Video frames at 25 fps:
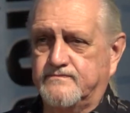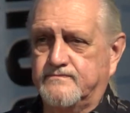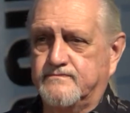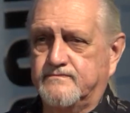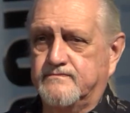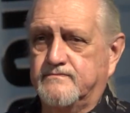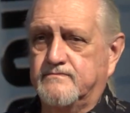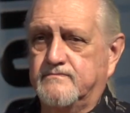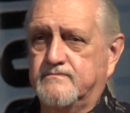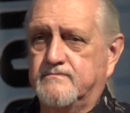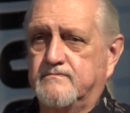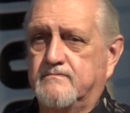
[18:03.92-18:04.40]

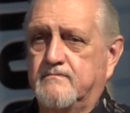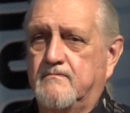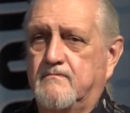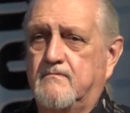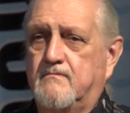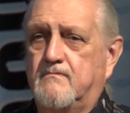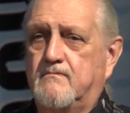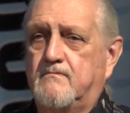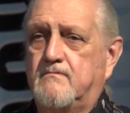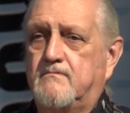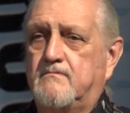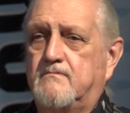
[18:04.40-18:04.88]

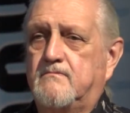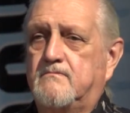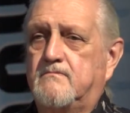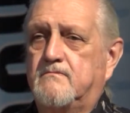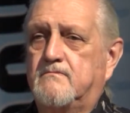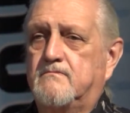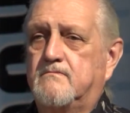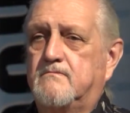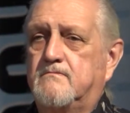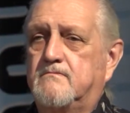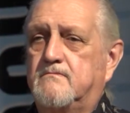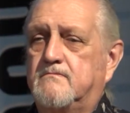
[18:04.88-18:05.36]

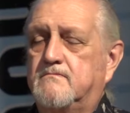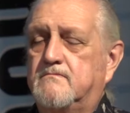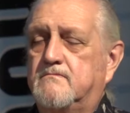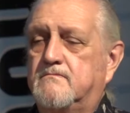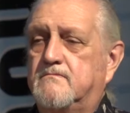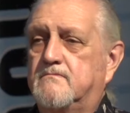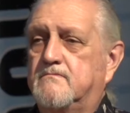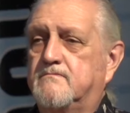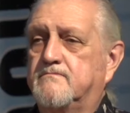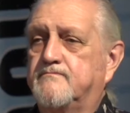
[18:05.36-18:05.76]
(no one is talking)